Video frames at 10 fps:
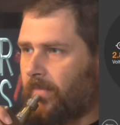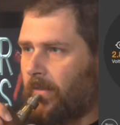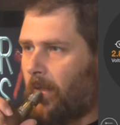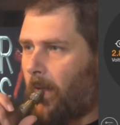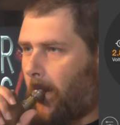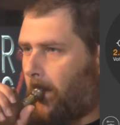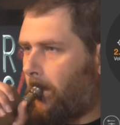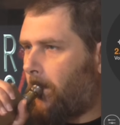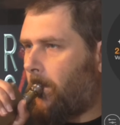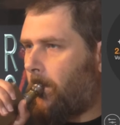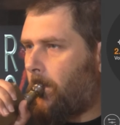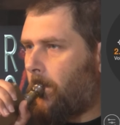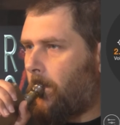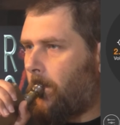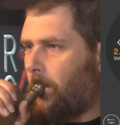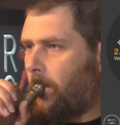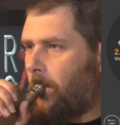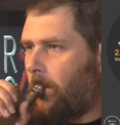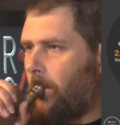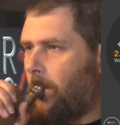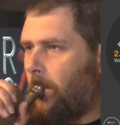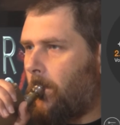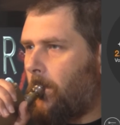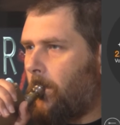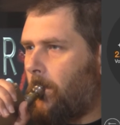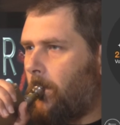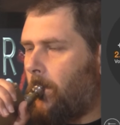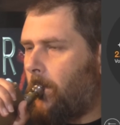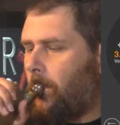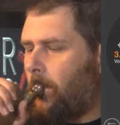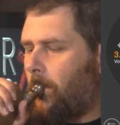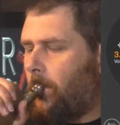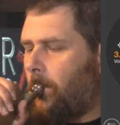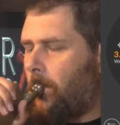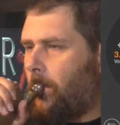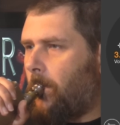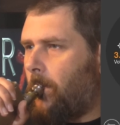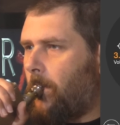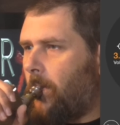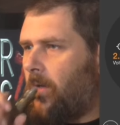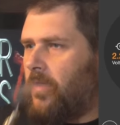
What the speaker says: Nobody speaks.